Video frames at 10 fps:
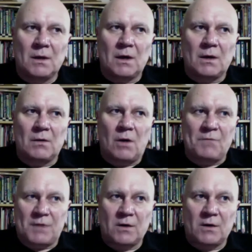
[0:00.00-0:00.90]

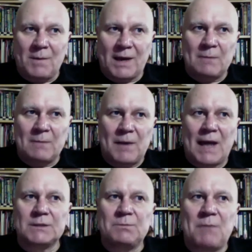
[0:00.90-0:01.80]
obviously a comet
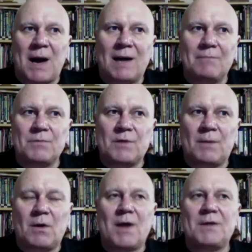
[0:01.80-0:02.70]
impact, but some
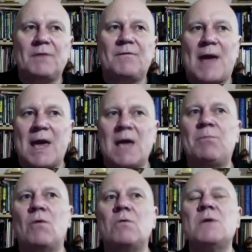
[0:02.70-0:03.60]
kind of
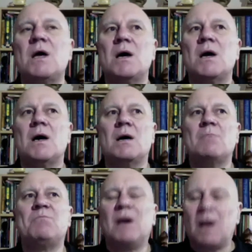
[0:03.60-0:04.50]
airborne
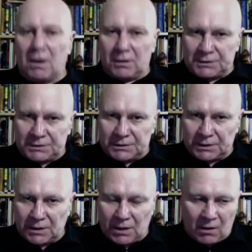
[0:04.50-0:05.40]
blast
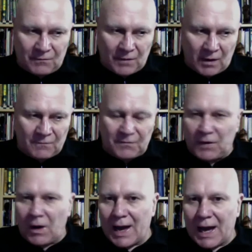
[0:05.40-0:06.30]
of
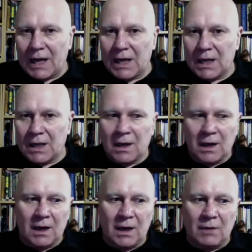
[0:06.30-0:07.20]
fire,
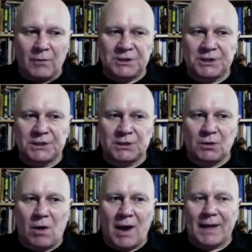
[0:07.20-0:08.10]
which is
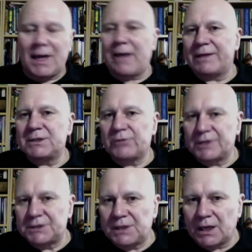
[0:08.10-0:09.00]
quite
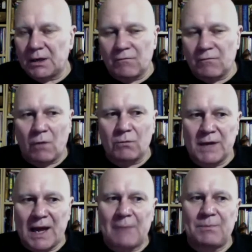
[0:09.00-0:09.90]
characteristic of what would
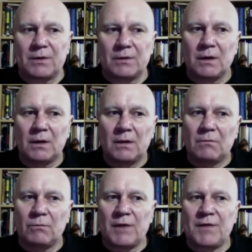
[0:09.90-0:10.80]
happen
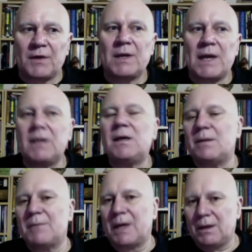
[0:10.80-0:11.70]
with an
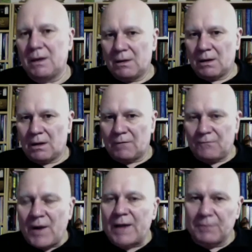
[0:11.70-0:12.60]
incoming
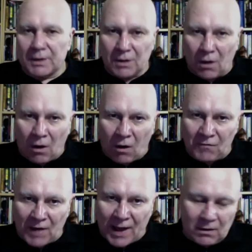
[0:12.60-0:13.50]
fragment of
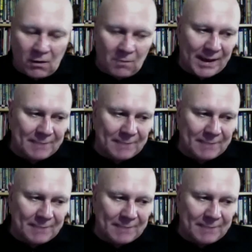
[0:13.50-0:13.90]
a comet.